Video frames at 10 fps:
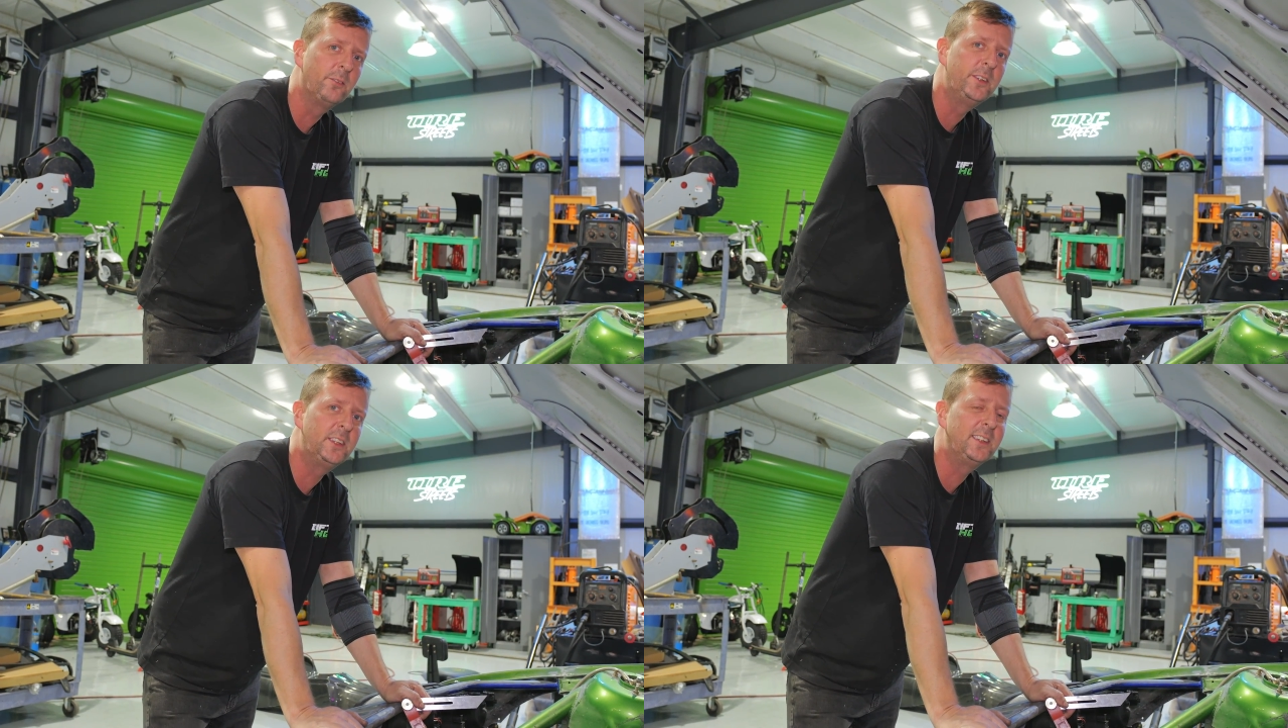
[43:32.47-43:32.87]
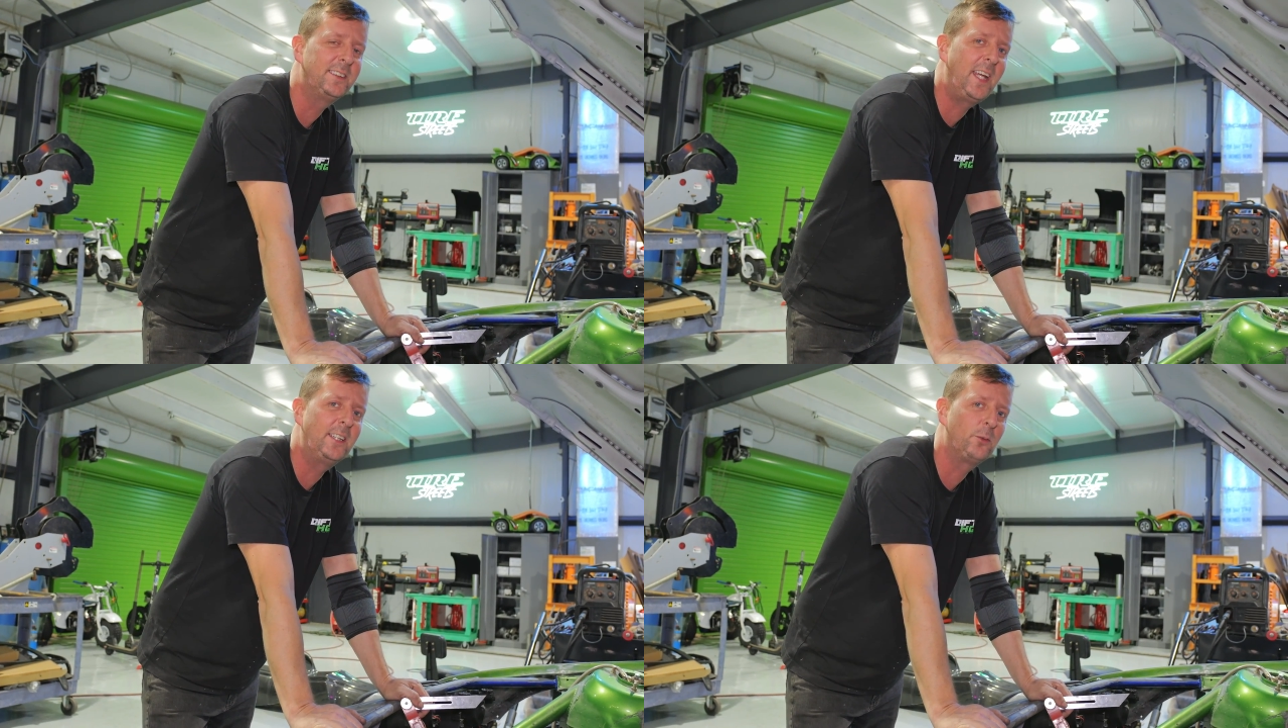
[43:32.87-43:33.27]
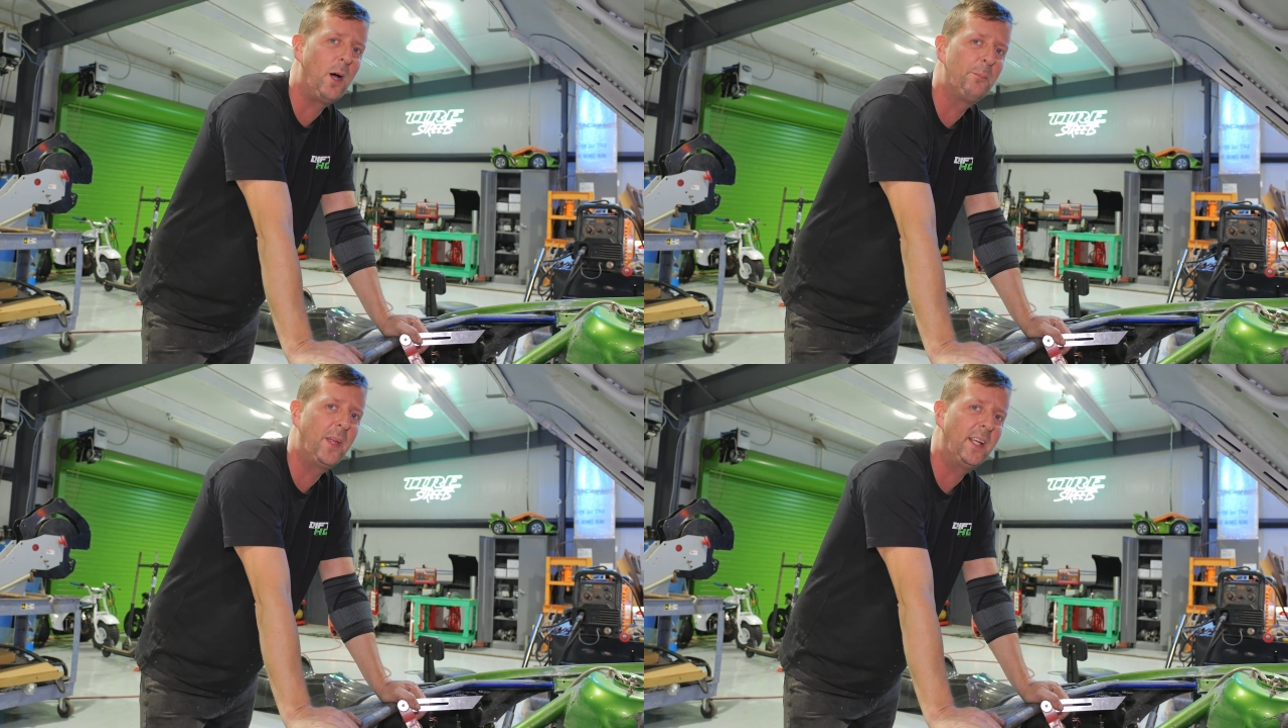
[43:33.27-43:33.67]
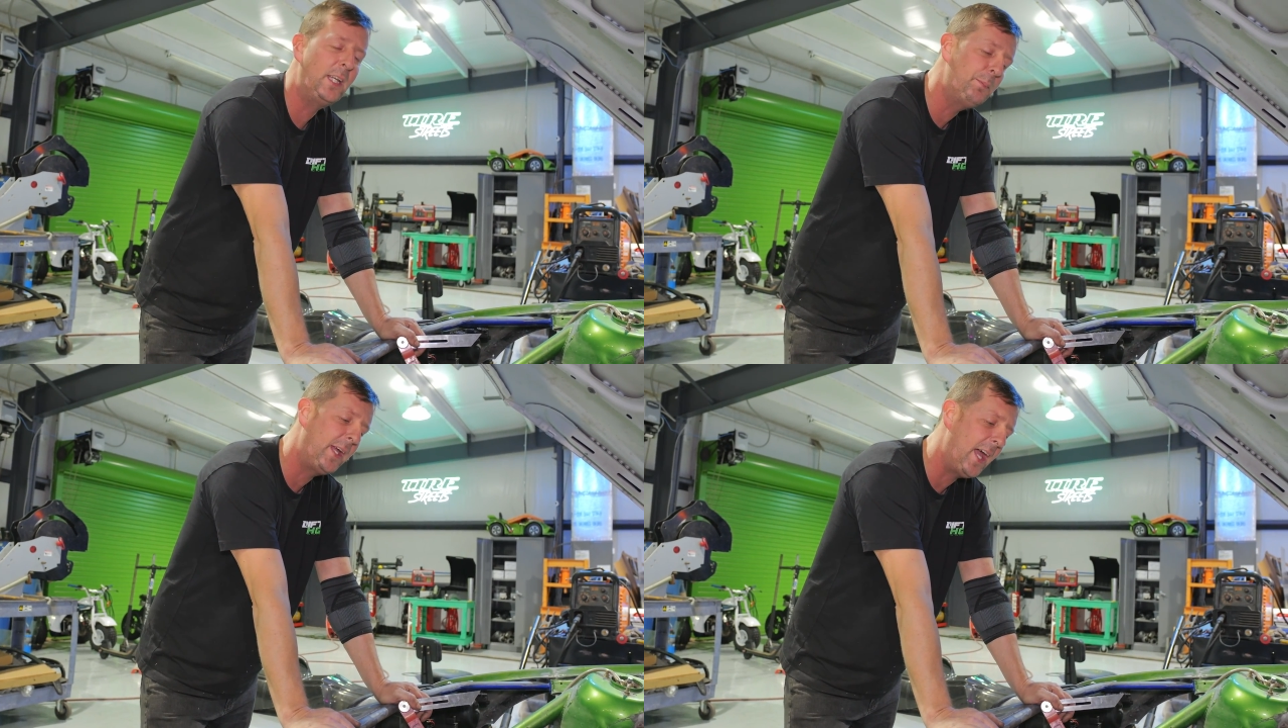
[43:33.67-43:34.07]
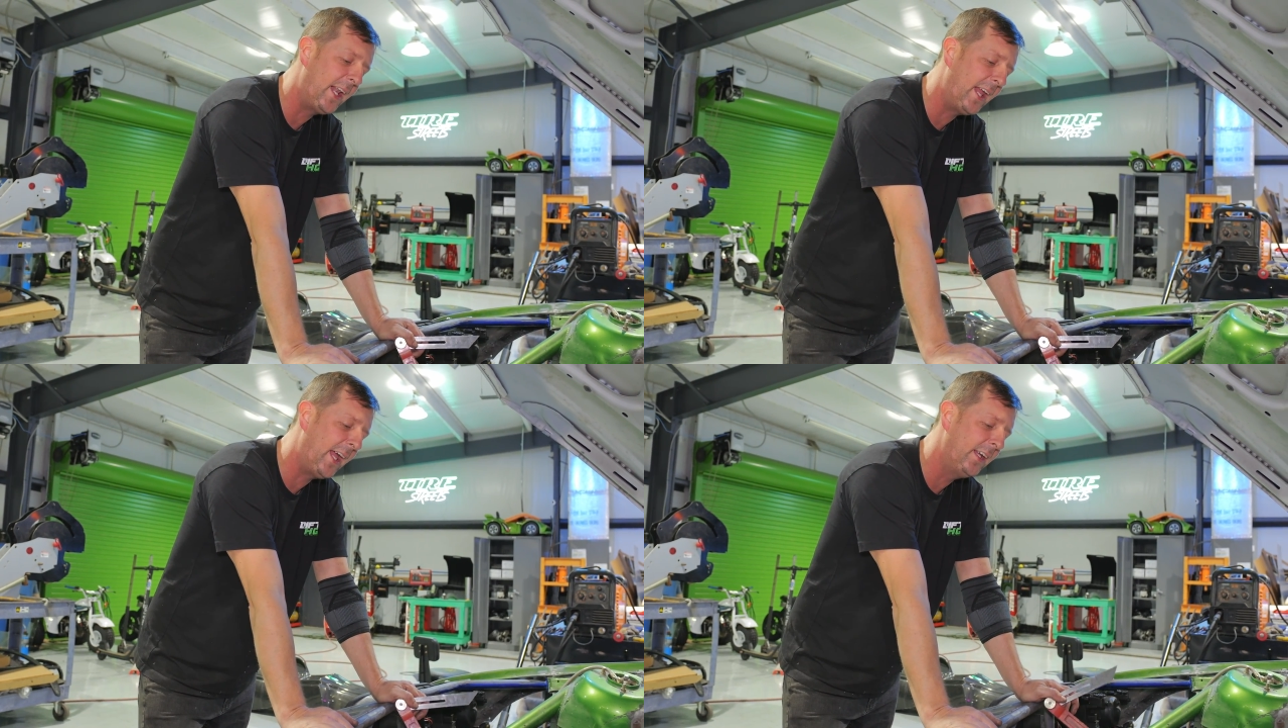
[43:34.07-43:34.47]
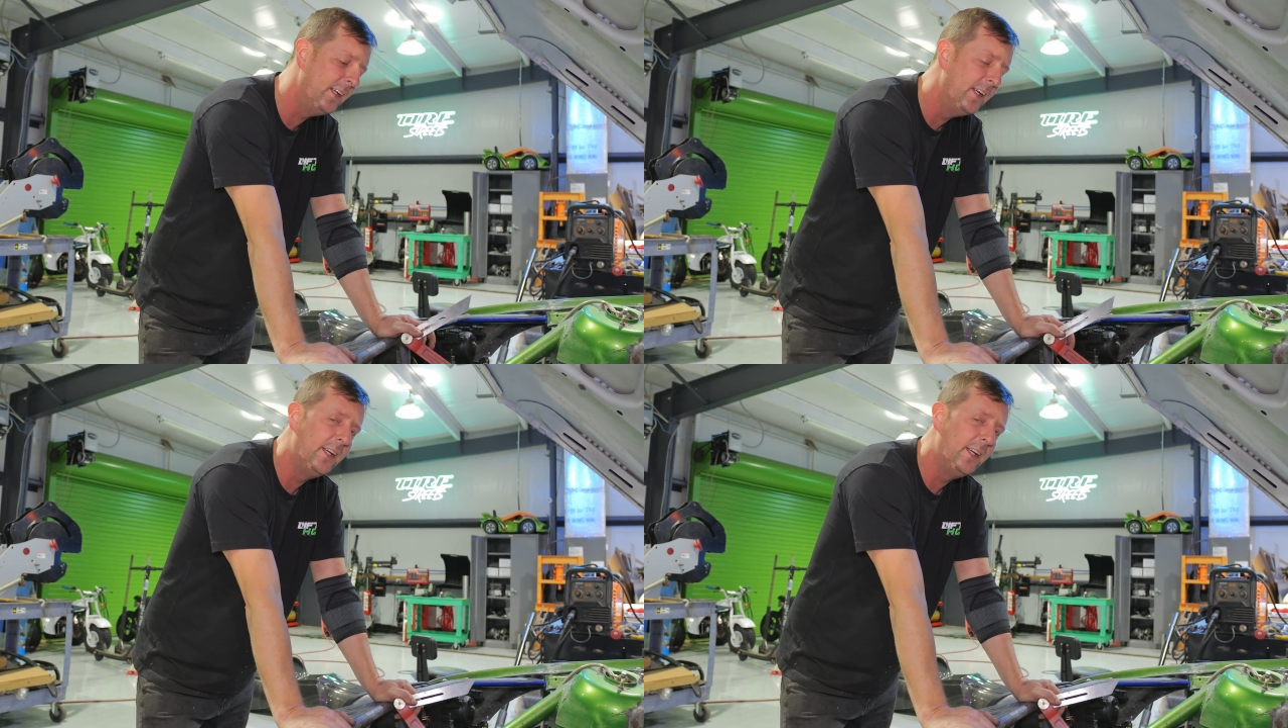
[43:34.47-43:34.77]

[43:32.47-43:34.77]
We should just case swap that. Keep it NA,